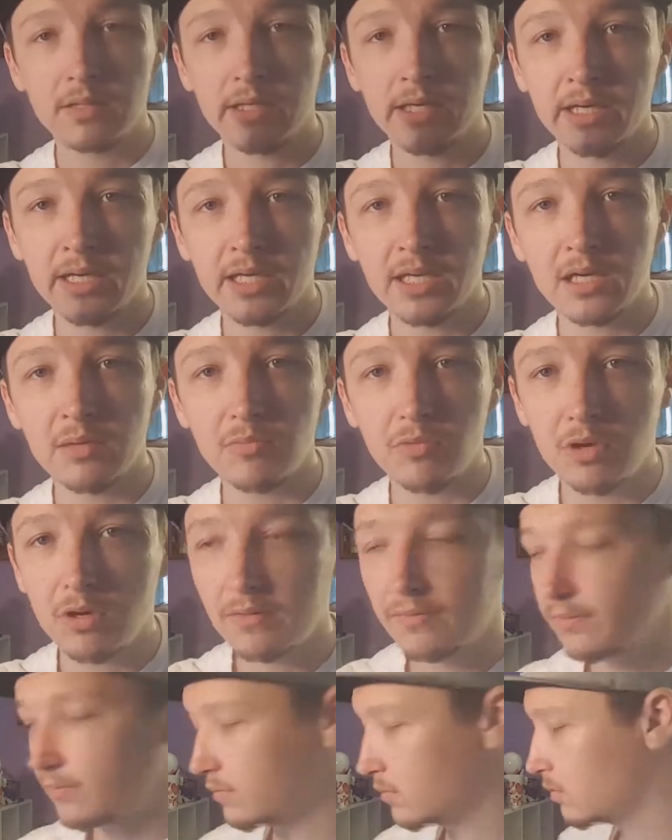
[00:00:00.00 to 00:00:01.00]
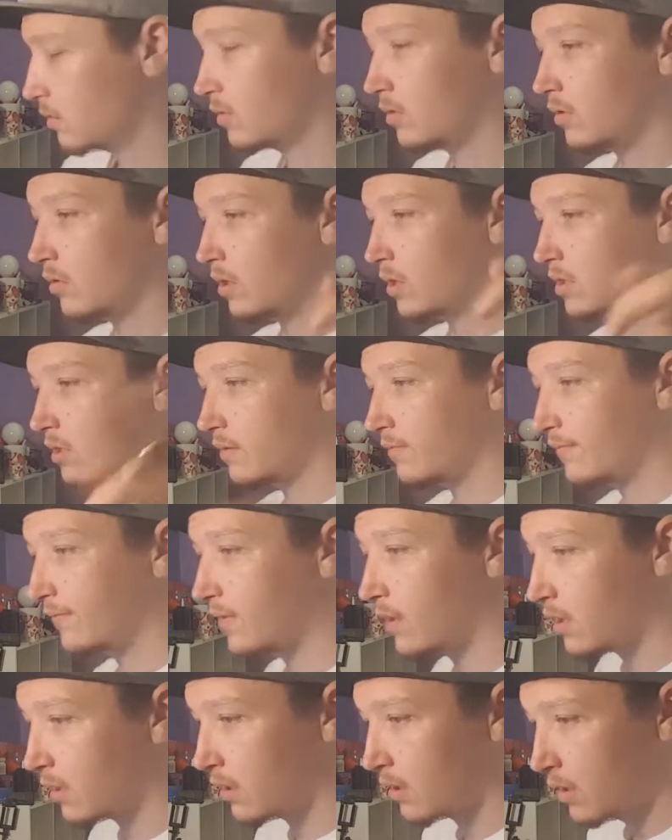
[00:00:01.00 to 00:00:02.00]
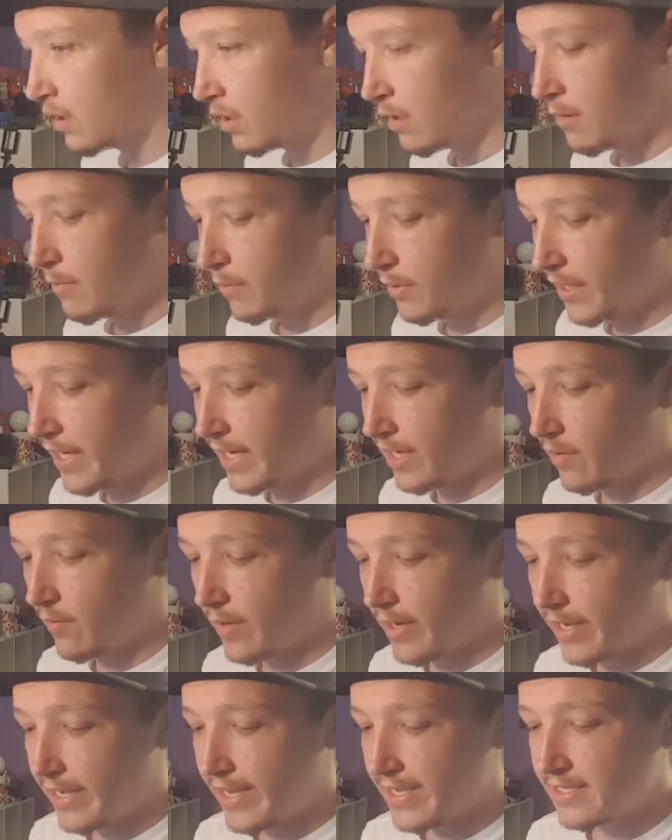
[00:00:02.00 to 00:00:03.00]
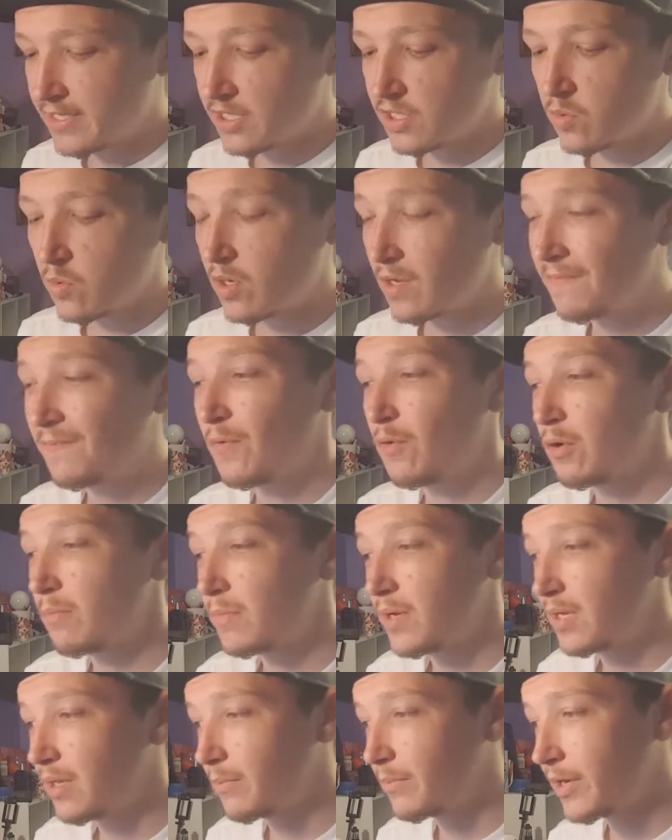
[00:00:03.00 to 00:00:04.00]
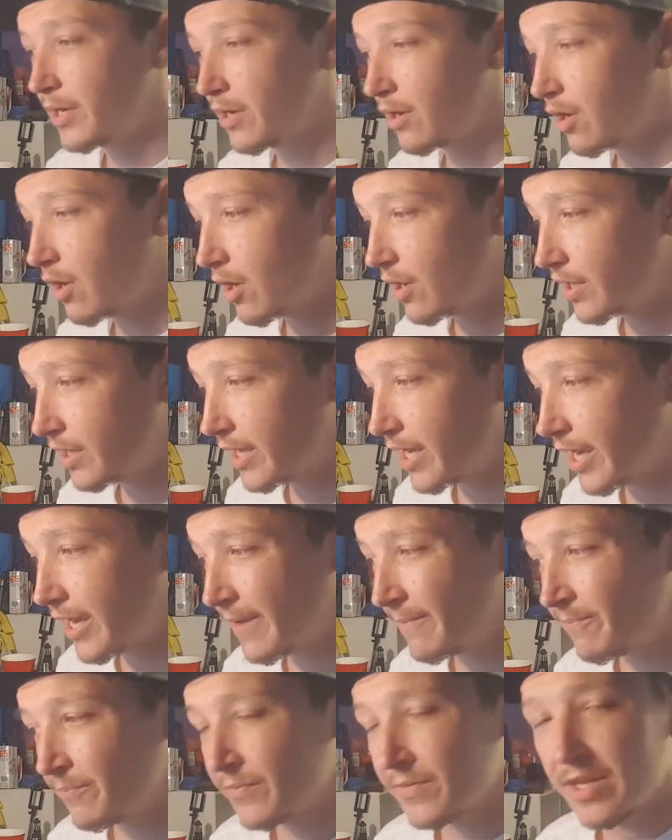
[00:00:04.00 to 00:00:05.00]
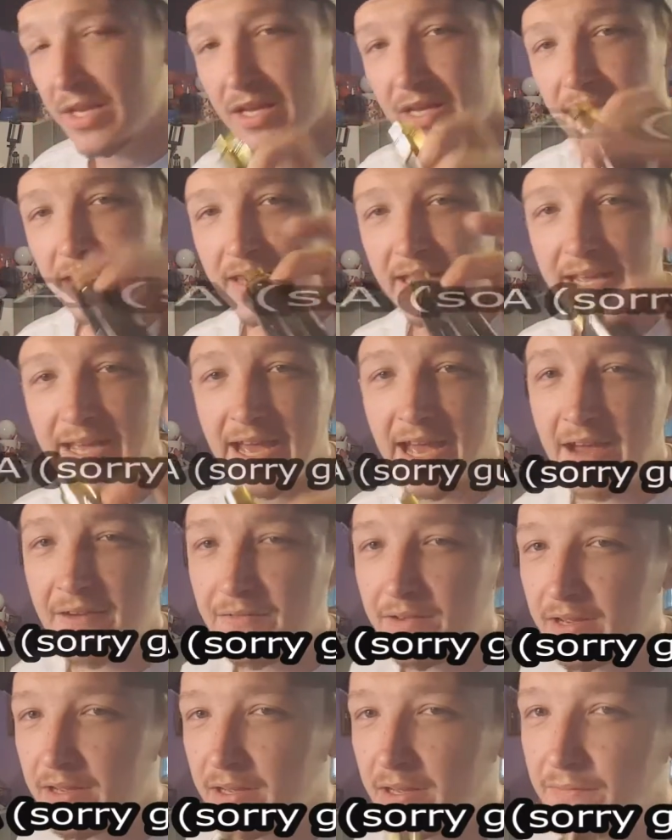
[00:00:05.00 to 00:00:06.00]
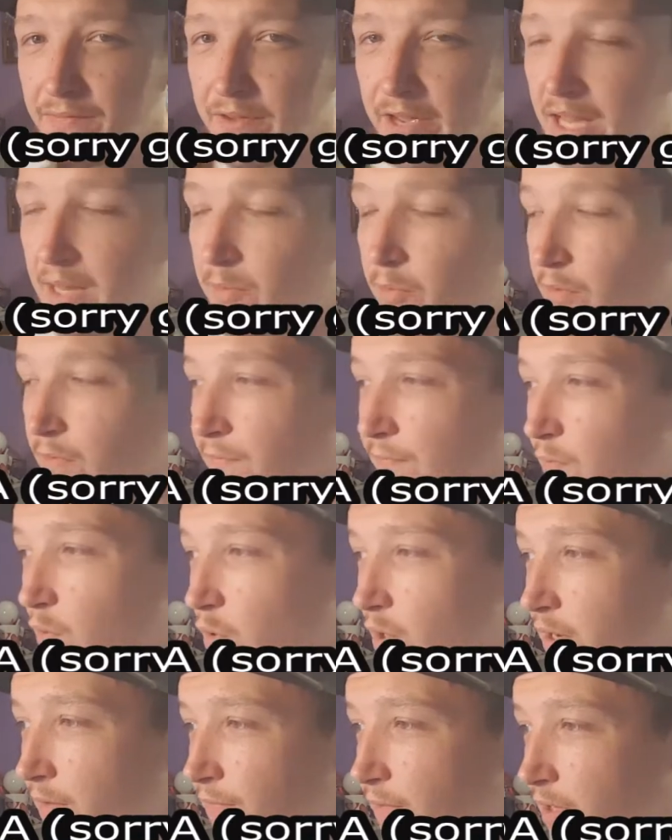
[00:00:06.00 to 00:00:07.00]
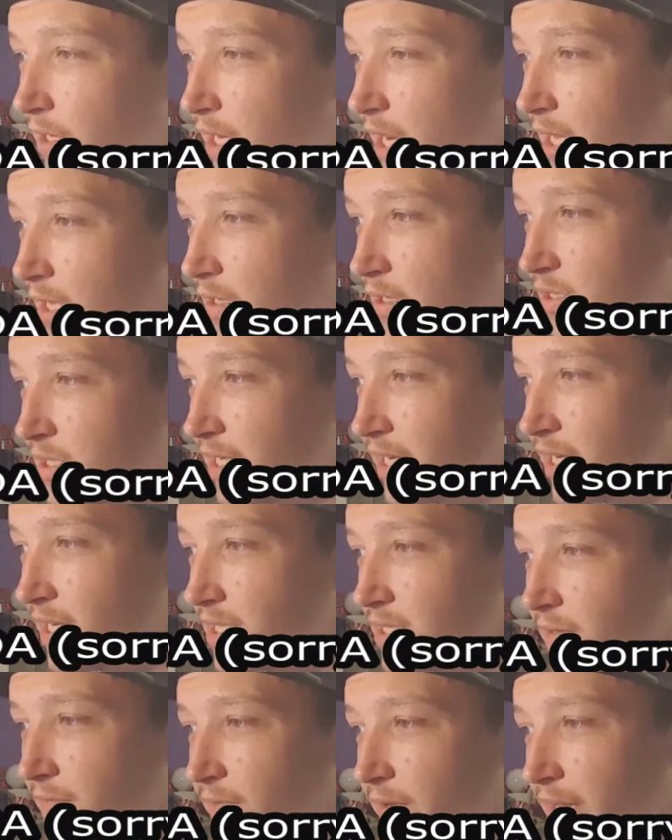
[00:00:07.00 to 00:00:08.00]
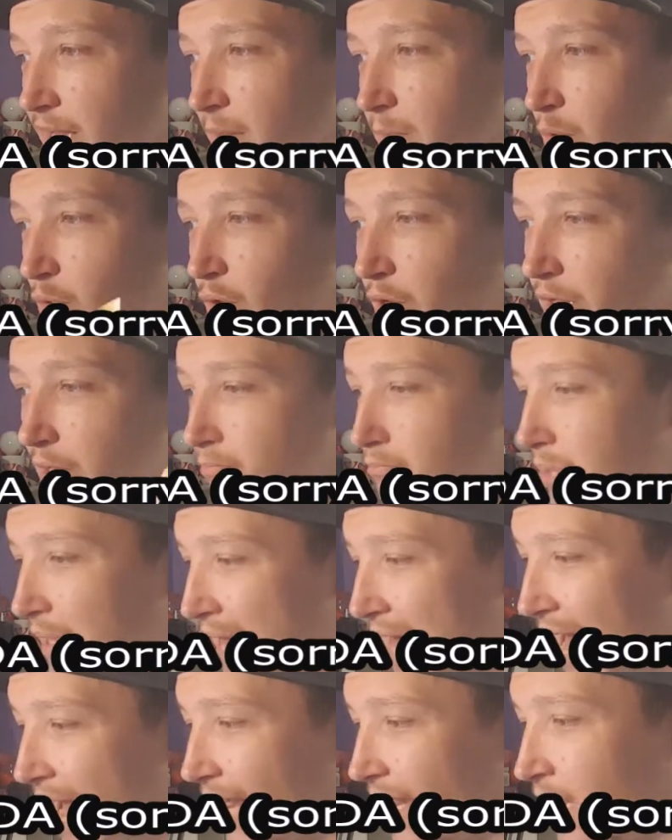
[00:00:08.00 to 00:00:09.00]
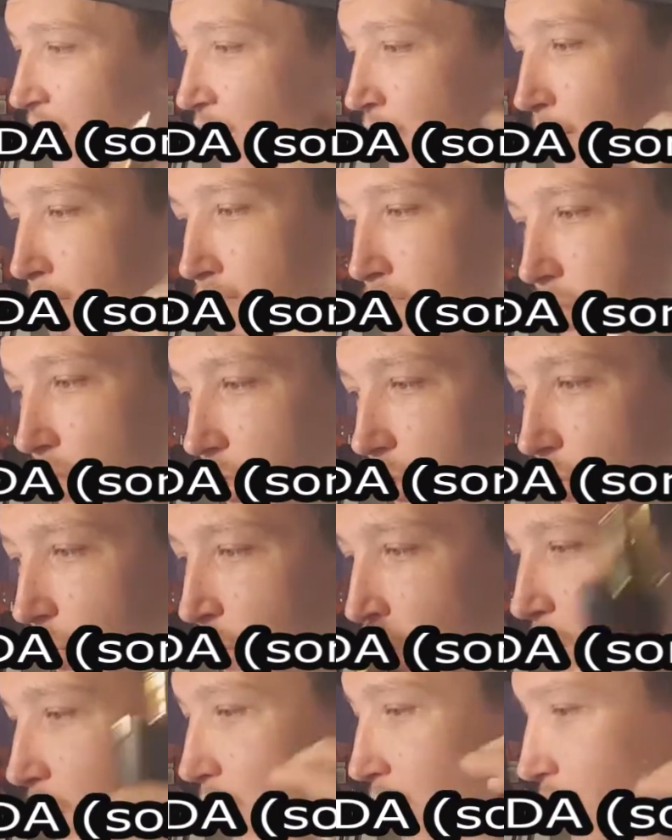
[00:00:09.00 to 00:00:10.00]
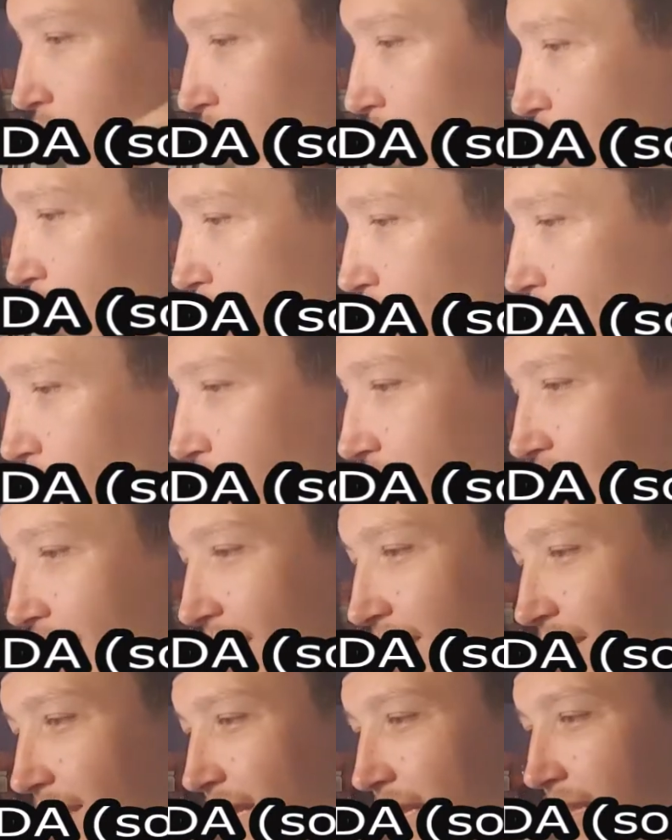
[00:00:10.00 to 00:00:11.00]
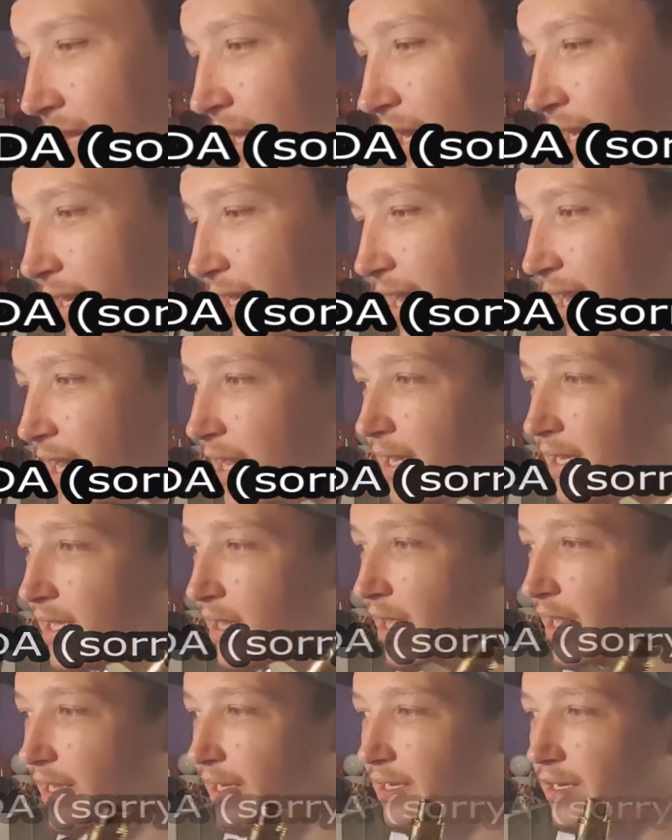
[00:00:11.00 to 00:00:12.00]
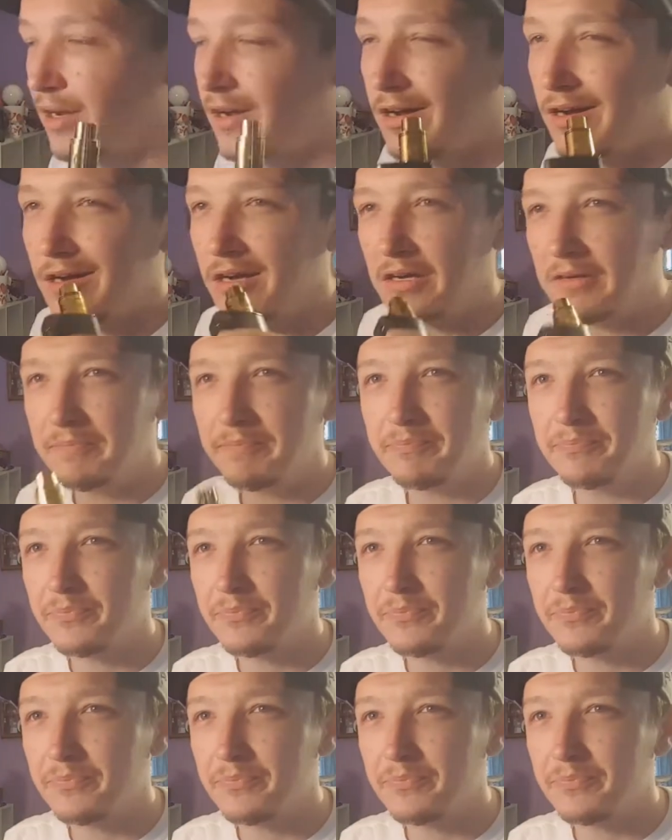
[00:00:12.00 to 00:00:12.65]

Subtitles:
It came off. What the fuck? But anyway, it's a 24 millimeter RDA. They have it available in 4 different colors. It is available in black, blue, gold, and then like a